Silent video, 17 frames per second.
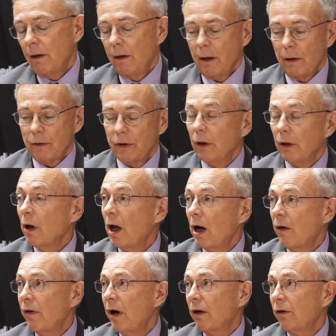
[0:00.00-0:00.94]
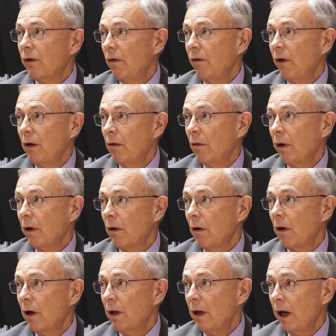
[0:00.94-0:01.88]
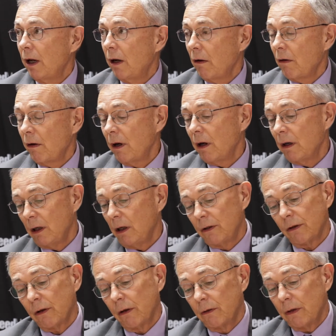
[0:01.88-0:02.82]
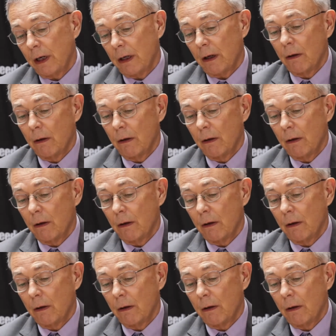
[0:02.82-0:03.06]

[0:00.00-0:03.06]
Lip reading: there's a lot of activity going on in that area. It's going to take